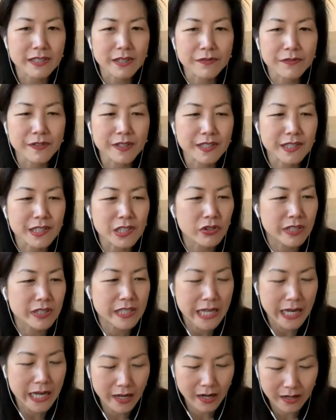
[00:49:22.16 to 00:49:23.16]
if it's in your
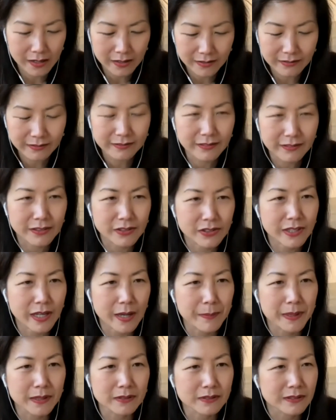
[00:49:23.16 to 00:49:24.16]
D N A, it just
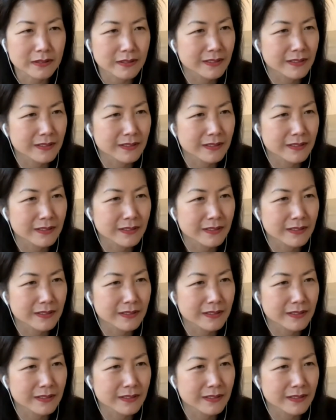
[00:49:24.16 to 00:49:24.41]
came out.